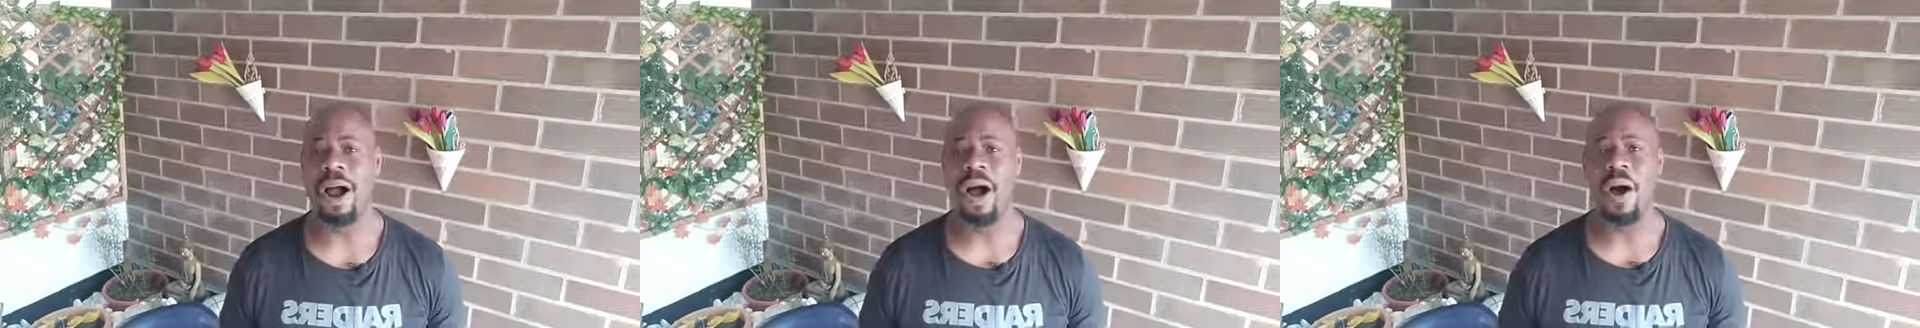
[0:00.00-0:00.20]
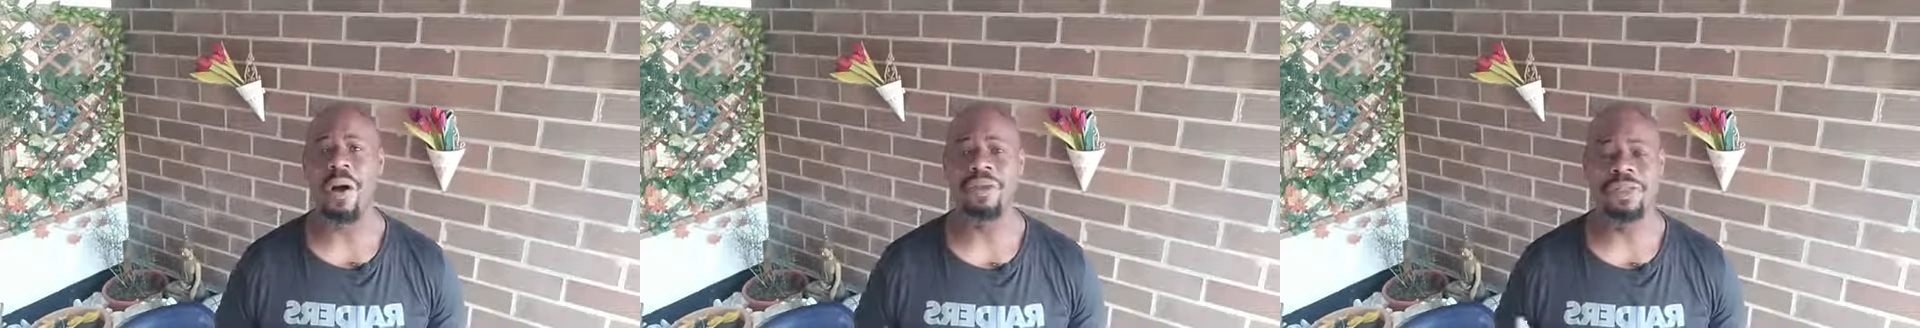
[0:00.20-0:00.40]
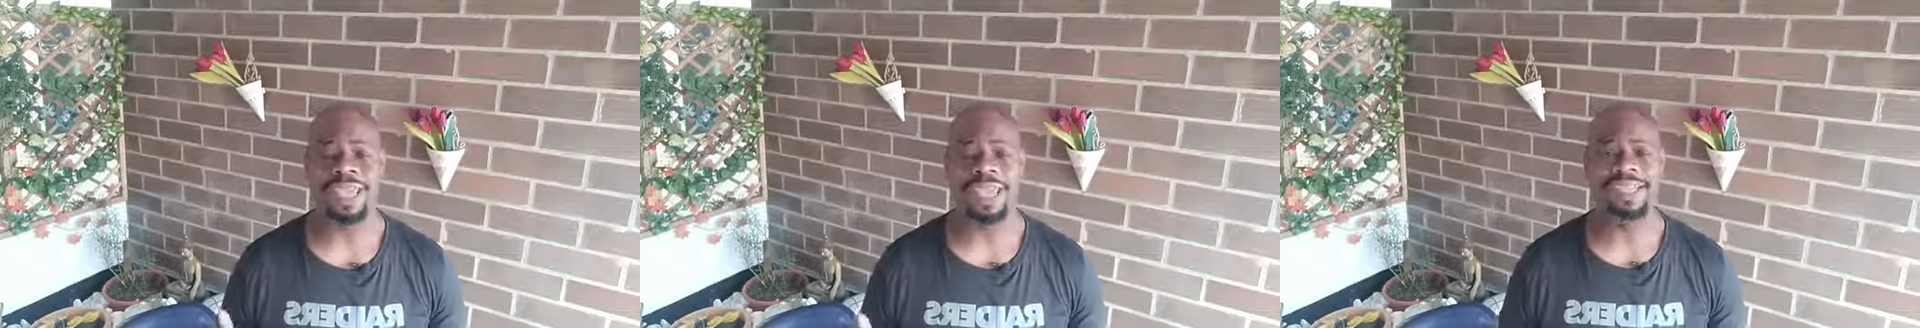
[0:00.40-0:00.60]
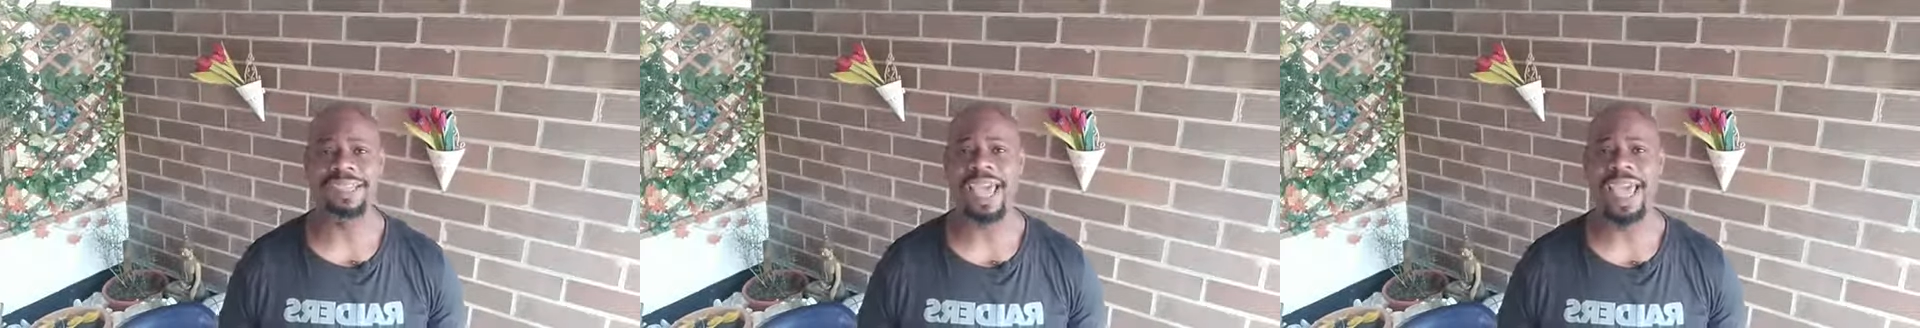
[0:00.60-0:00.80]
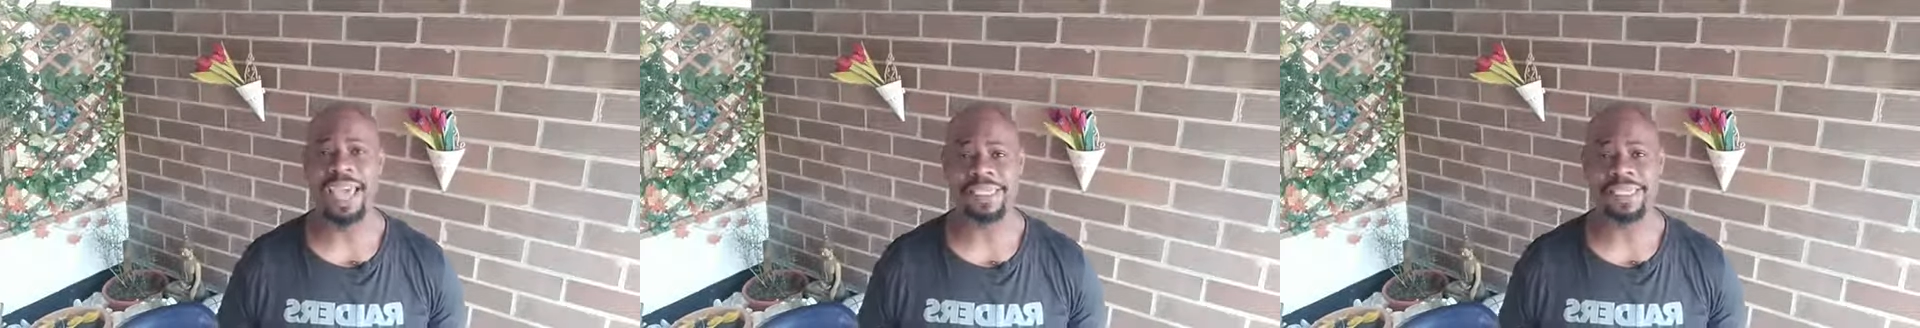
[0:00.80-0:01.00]
all the
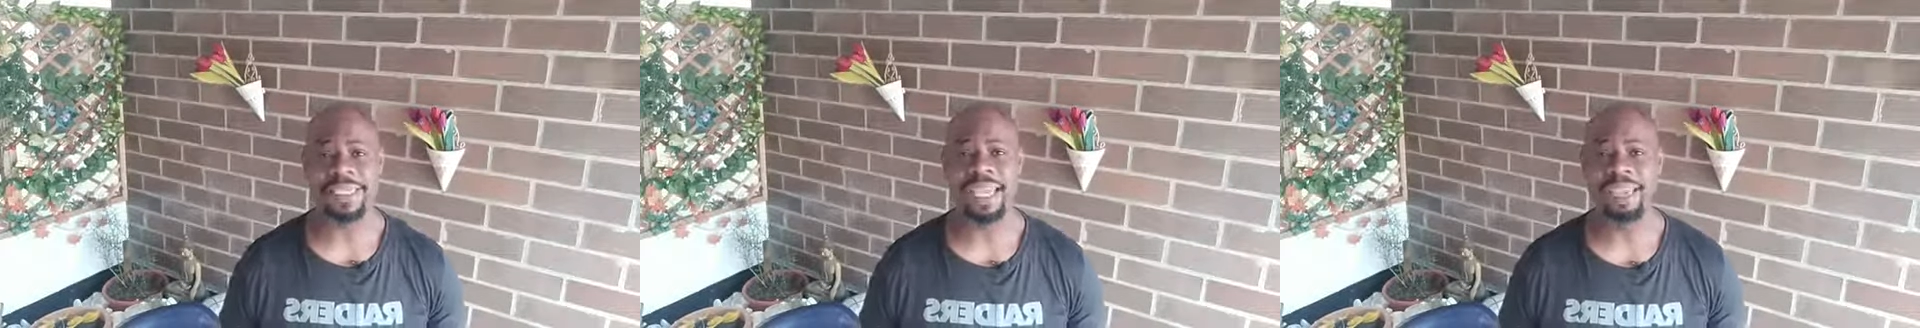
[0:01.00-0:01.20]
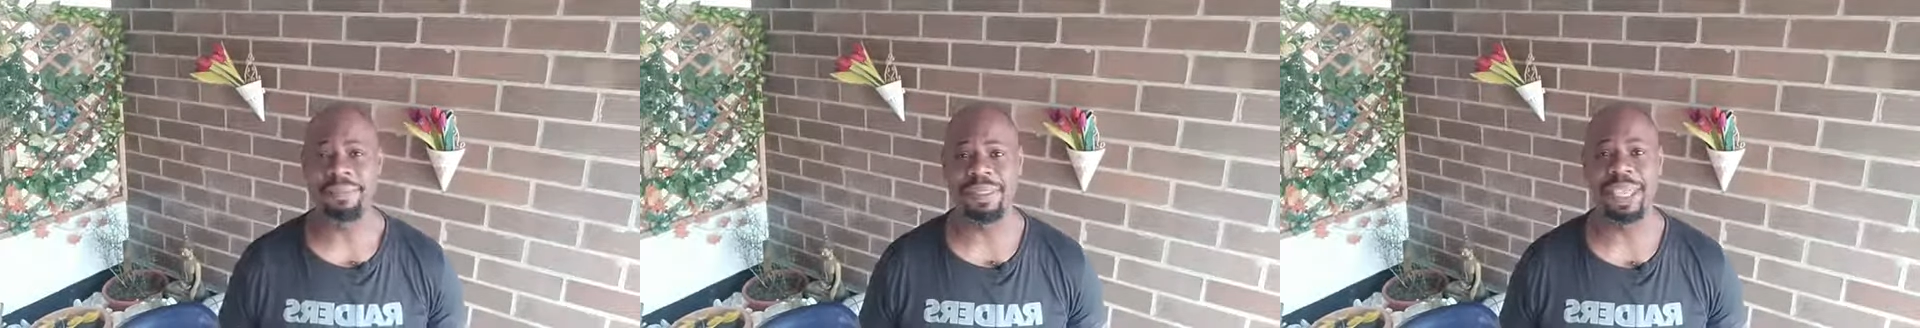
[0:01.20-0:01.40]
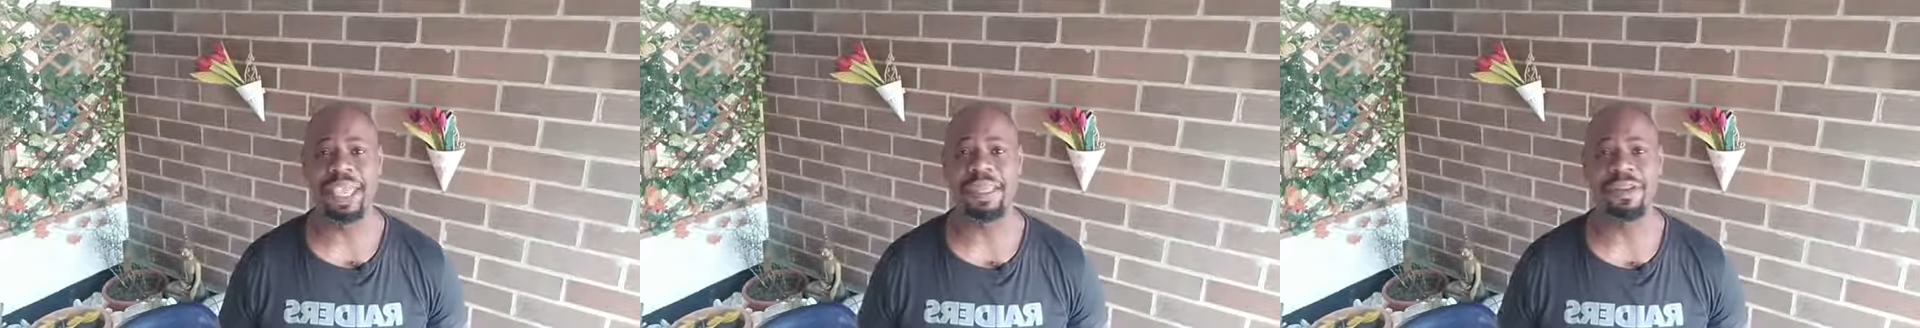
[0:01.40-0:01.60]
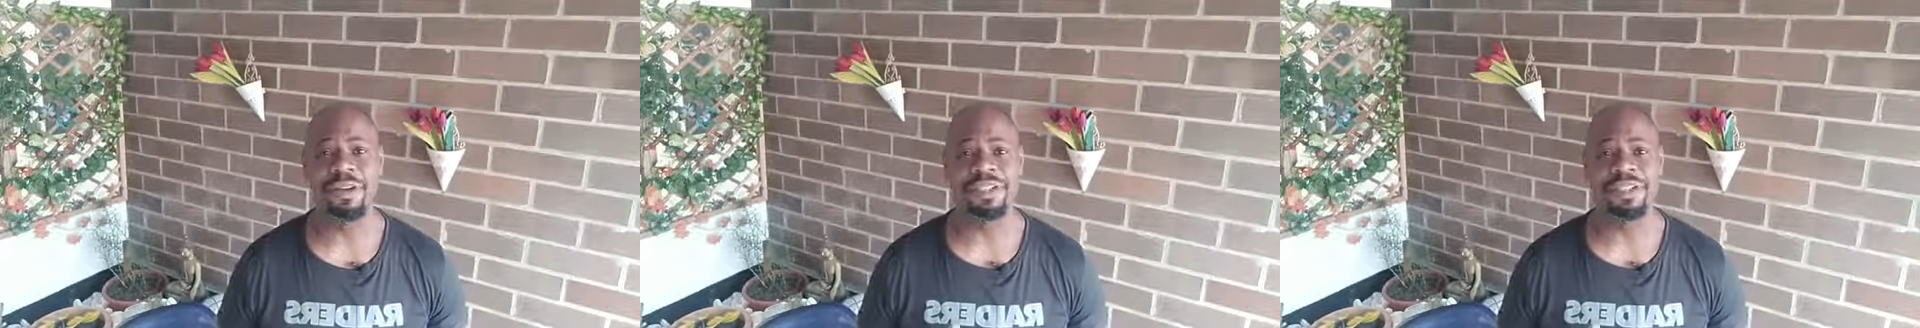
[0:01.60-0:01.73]
exact same thing.